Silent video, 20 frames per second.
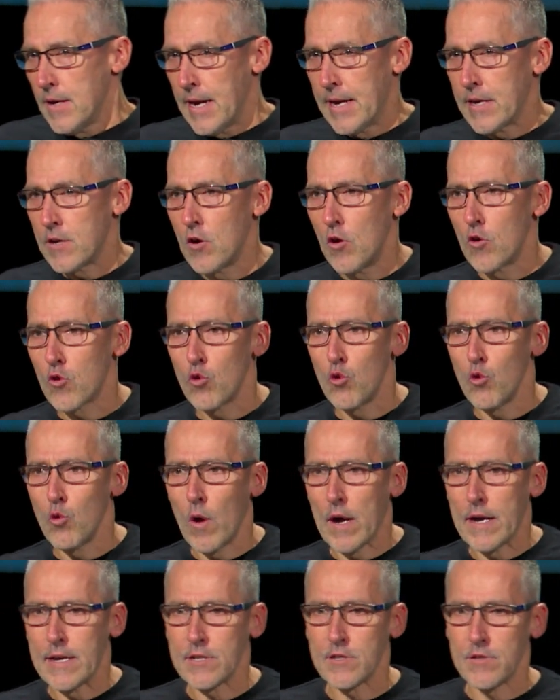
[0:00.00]
And God
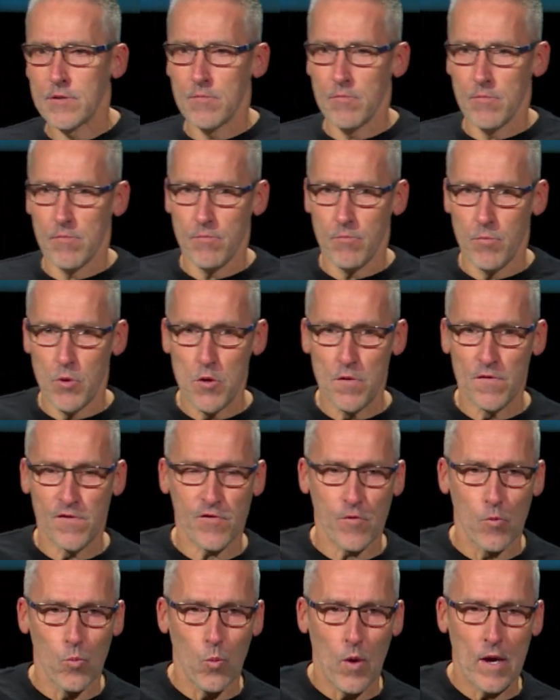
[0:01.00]
always moves
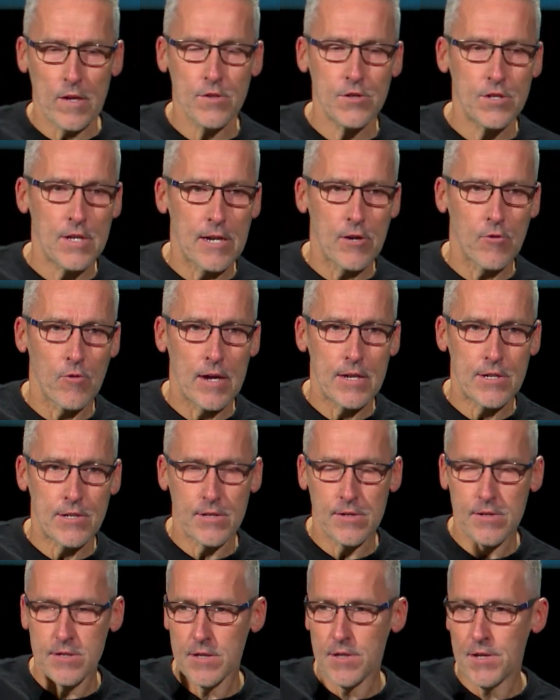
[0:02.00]
from one
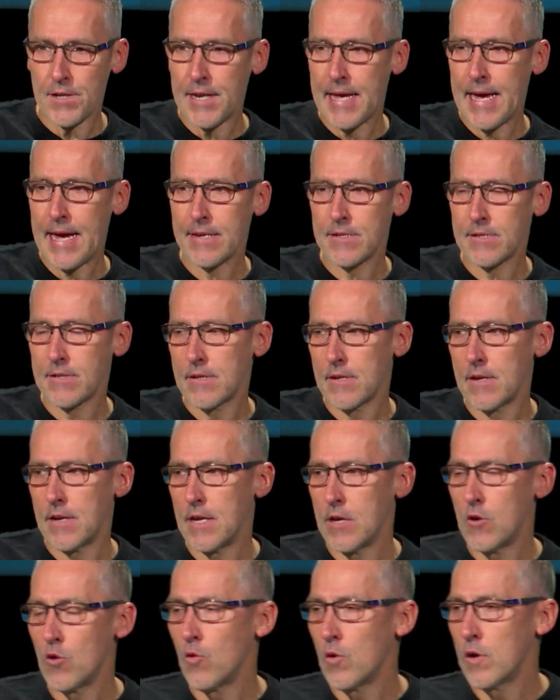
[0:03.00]
generation to the next.
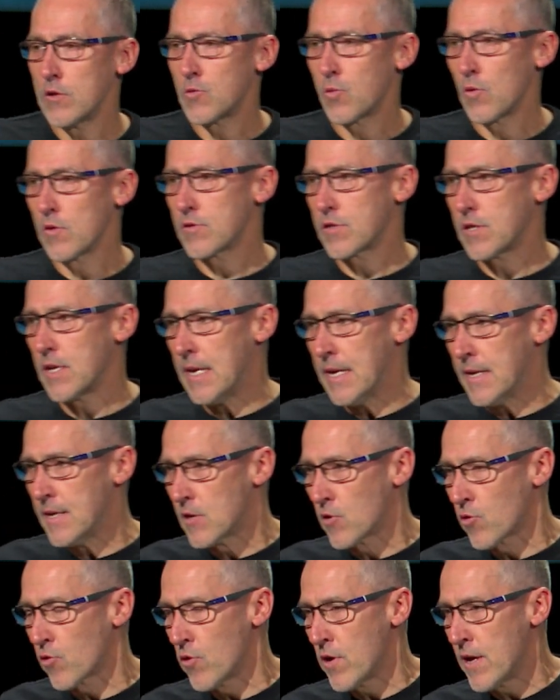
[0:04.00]
He always wants to
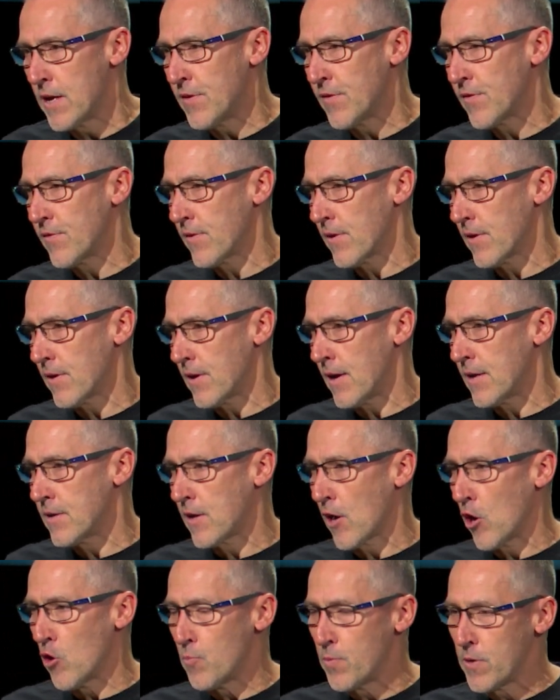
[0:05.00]
increase
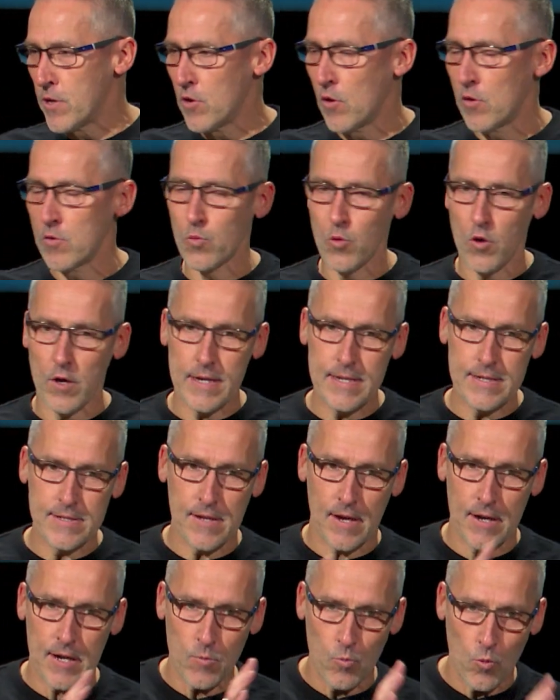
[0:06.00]
and go beyond what He's
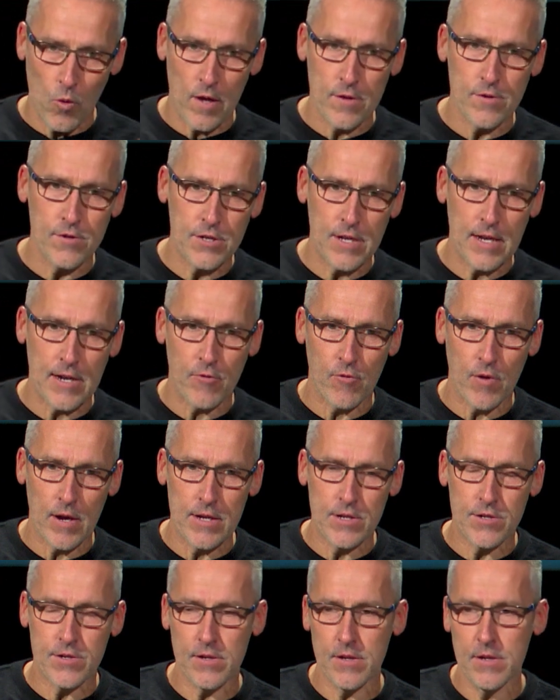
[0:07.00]
done in one
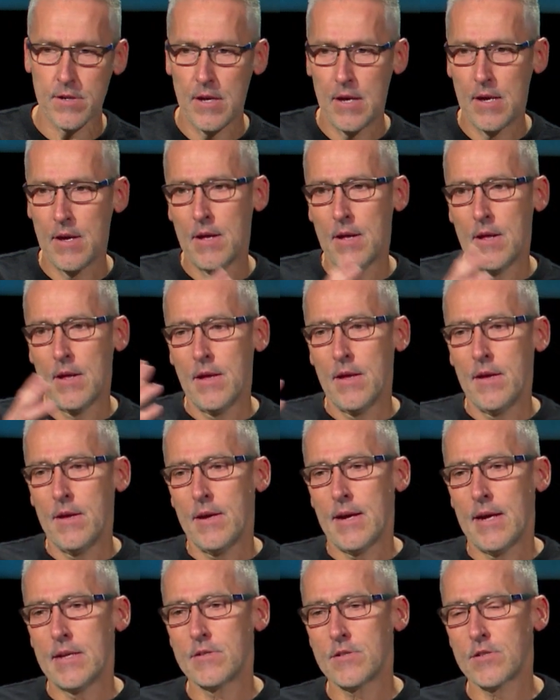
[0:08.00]
generation.
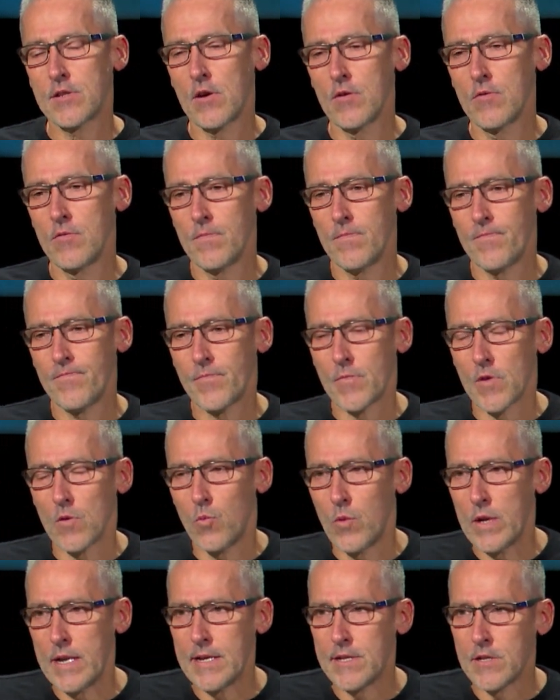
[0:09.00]
And so
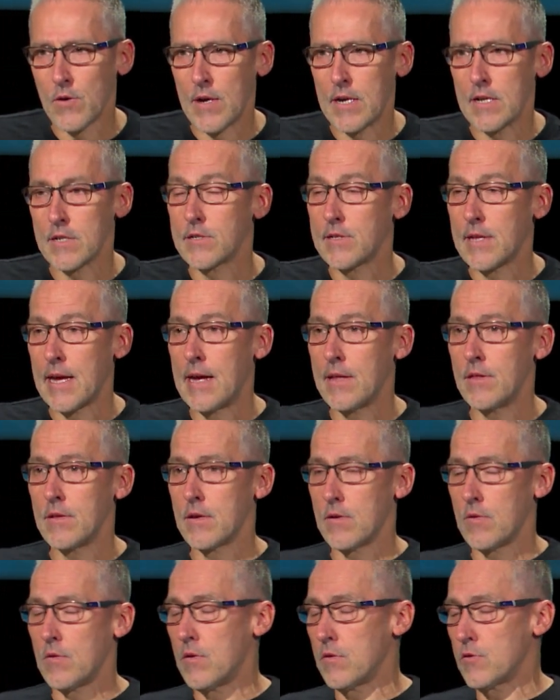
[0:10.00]
we need to understand
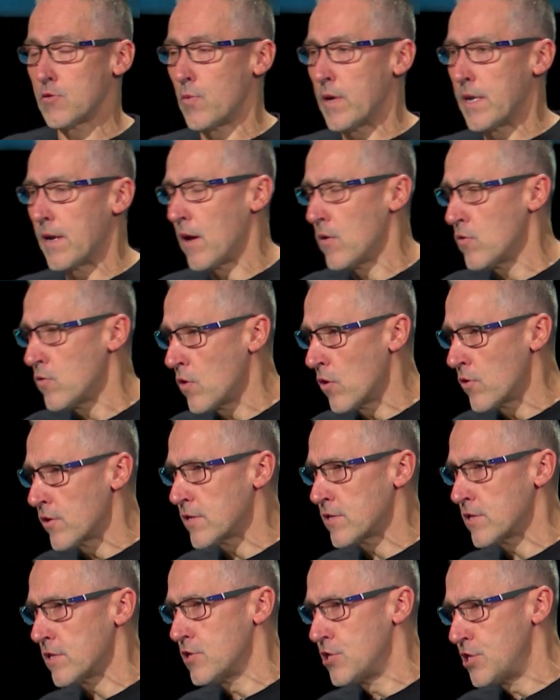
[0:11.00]
that, as we know, God
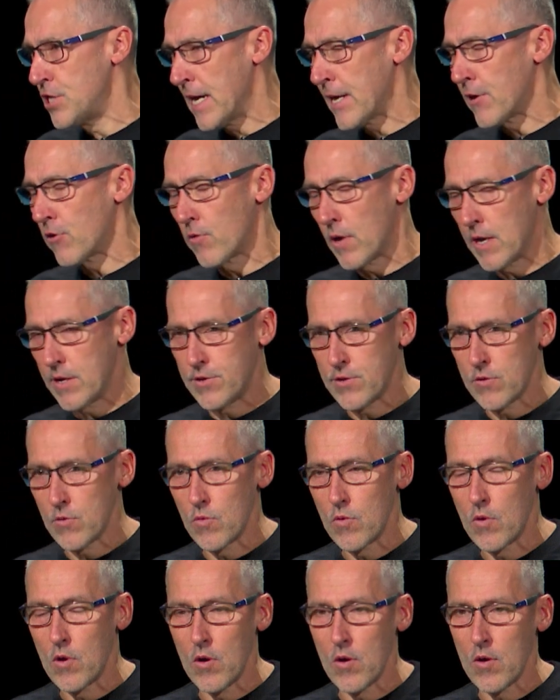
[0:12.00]
is a
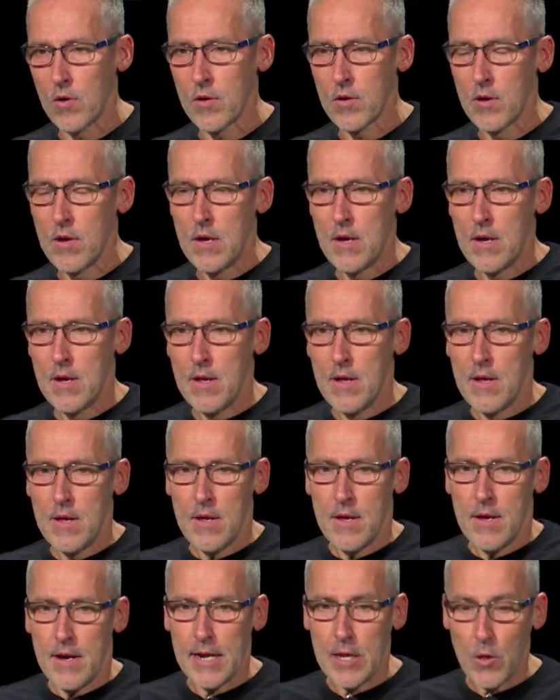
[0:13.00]
generational God
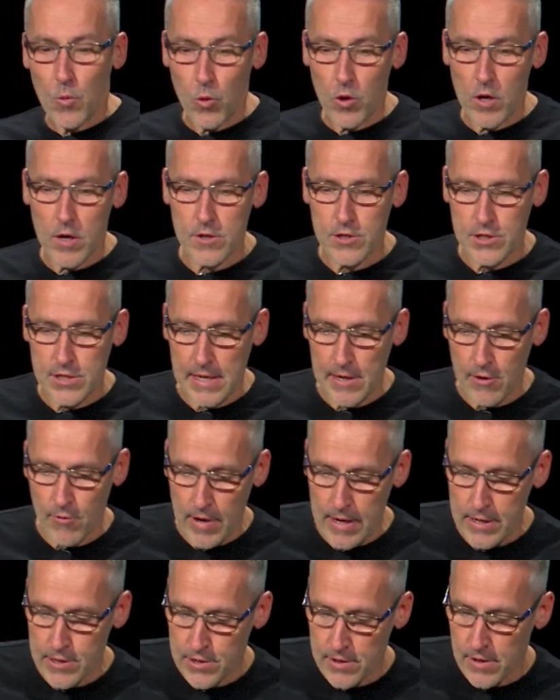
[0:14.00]
and He works
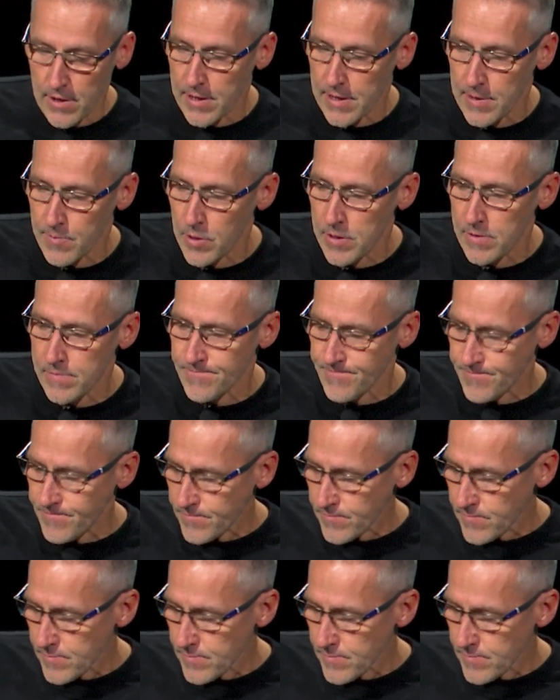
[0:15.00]
generationally. But